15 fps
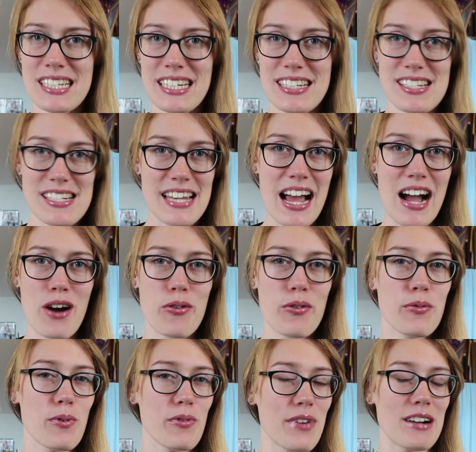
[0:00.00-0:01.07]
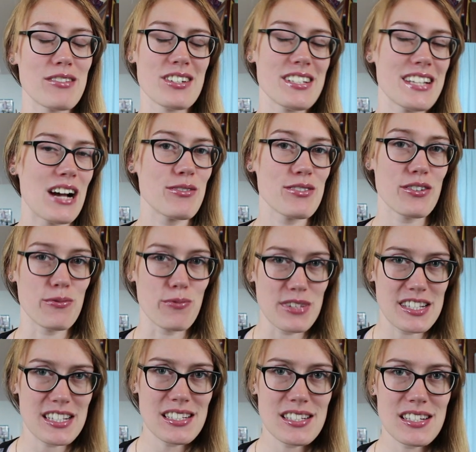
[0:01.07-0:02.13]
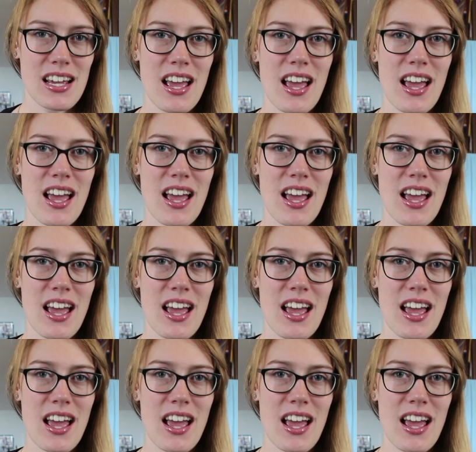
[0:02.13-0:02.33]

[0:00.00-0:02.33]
He is now, without a doubt, a wizard,